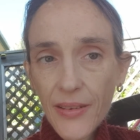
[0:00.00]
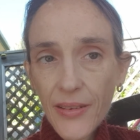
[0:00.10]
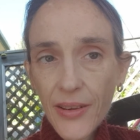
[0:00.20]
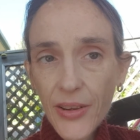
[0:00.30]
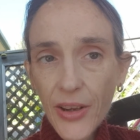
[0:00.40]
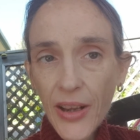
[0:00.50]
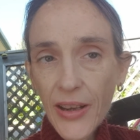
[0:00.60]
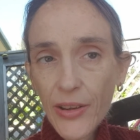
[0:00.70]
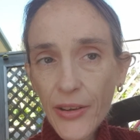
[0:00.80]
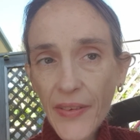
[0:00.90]
like
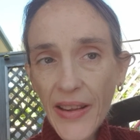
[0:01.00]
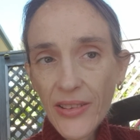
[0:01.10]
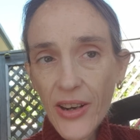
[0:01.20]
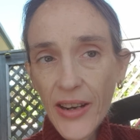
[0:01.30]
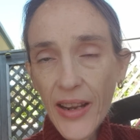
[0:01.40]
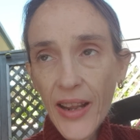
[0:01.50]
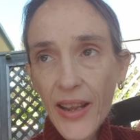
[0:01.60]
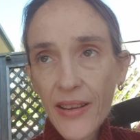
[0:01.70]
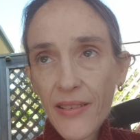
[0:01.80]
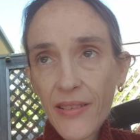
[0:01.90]
a lot of anxiety,
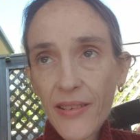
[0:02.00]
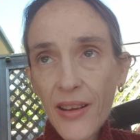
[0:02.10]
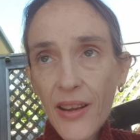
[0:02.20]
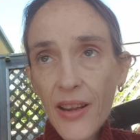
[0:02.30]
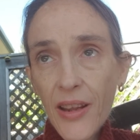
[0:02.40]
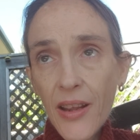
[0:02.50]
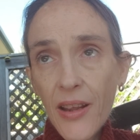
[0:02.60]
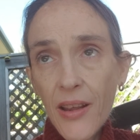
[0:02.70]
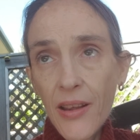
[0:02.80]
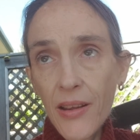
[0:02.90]
and
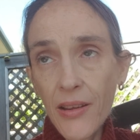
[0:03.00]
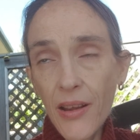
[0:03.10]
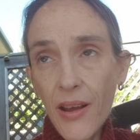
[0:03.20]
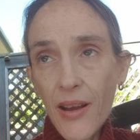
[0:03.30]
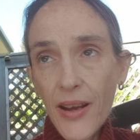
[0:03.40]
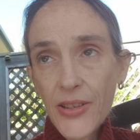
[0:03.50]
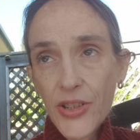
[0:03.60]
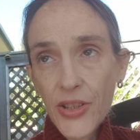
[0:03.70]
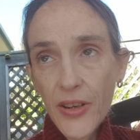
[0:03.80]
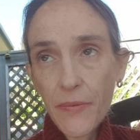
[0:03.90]
I
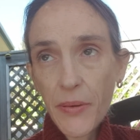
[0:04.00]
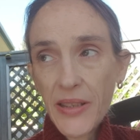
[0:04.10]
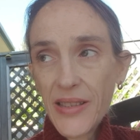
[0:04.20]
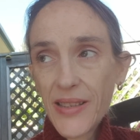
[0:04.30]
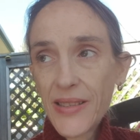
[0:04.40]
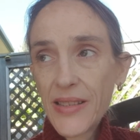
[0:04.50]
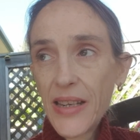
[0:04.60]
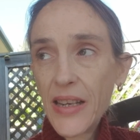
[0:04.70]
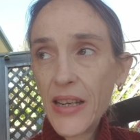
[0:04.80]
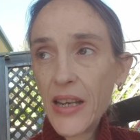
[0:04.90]
do have
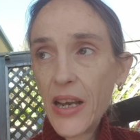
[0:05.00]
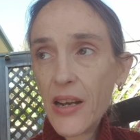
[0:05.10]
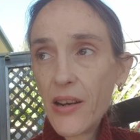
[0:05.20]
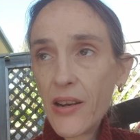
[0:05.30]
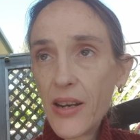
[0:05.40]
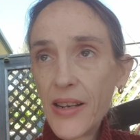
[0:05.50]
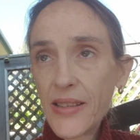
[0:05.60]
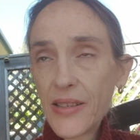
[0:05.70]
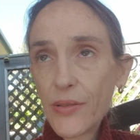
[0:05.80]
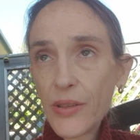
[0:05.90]
PTSD I
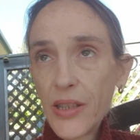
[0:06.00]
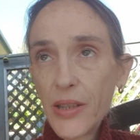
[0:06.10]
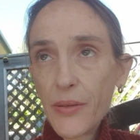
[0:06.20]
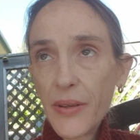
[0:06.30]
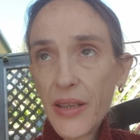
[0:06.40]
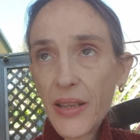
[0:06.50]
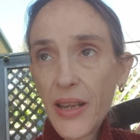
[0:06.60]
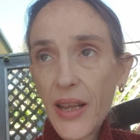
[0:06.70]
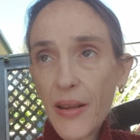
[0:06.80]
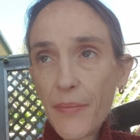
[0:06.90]
still deal with,
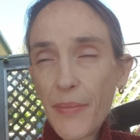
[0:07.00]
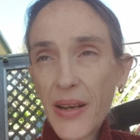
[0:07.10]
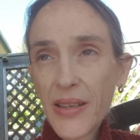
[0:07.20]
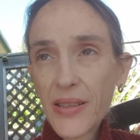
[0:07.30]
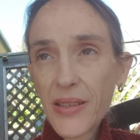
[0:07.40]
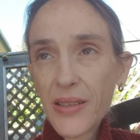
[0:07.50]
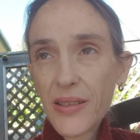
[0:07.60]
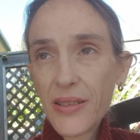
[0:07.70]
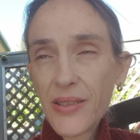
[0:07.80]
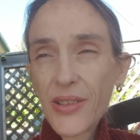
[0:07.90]
but
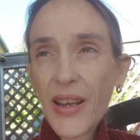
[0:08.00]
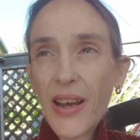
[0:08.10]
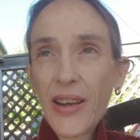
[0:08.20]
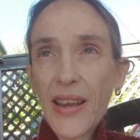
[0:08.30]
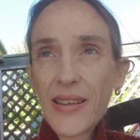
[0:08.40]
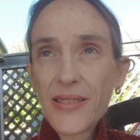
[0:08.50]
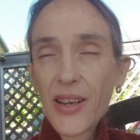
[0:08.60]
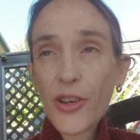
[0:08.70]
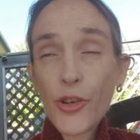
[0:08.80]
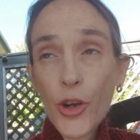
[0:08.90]
so yeah, I guess
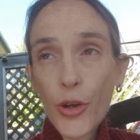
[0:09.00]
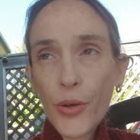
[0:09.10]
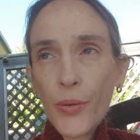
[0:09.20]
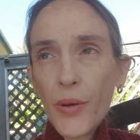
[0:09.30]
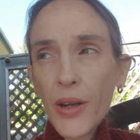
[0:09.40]
no.